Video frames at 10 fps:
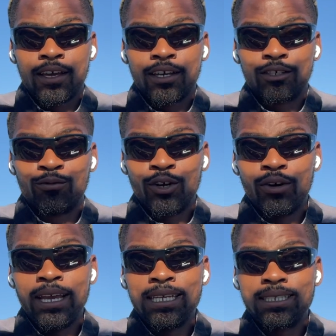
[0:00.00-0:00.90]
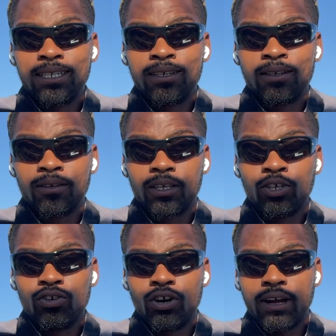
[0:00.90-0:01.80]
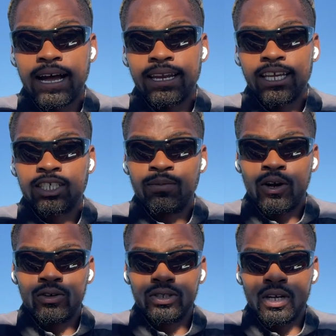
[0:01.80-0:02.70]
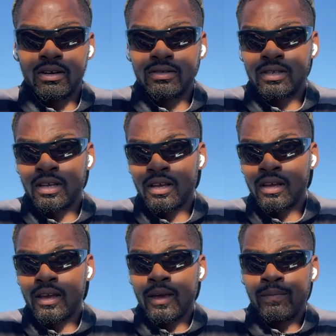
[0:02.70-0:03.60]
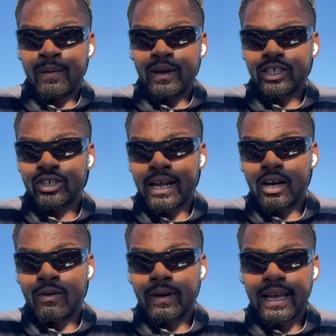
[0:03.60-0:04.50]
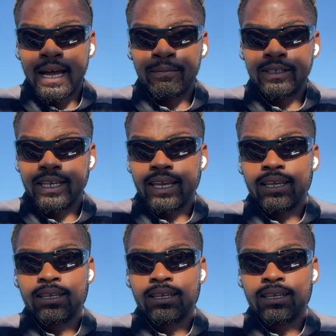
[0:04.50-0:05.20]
it's real easy to, you know, kind of expose those people that's trying to overcompensate.